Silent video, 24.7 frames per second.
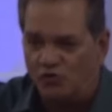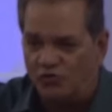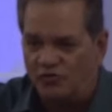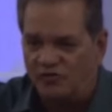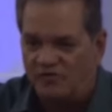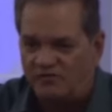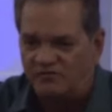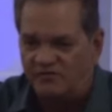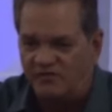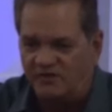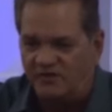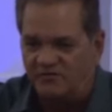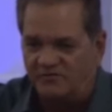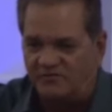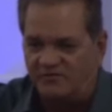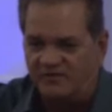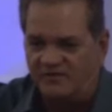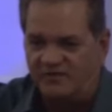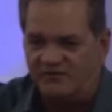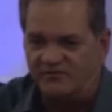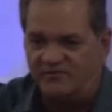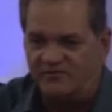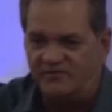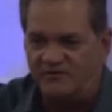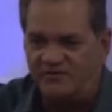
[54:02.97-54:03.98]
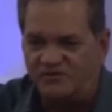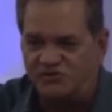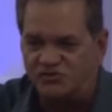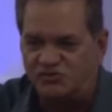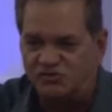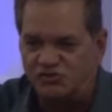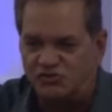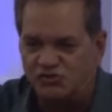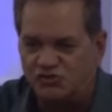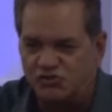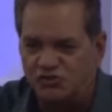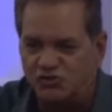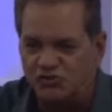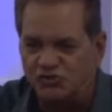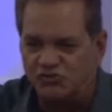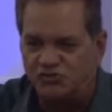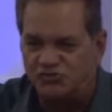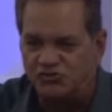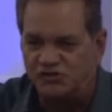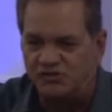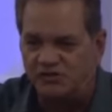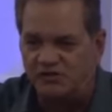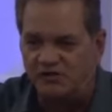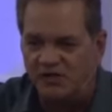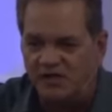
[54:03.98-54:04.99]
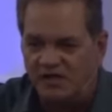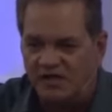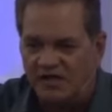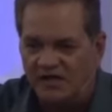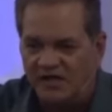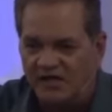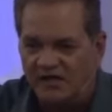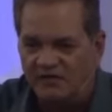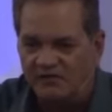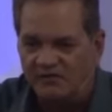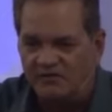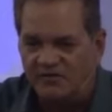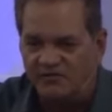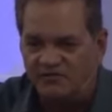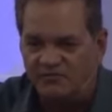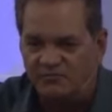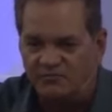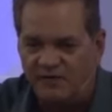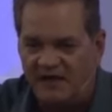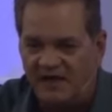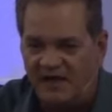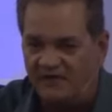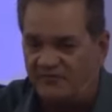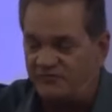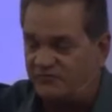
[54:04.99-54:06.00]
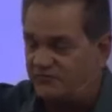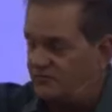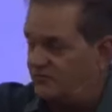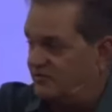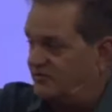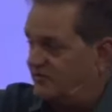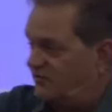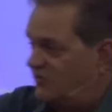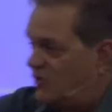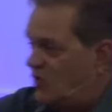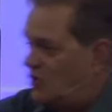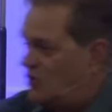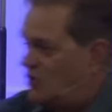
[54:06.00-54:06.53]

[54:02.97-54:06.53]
it's, it's, it's this church and, and this pastor and this.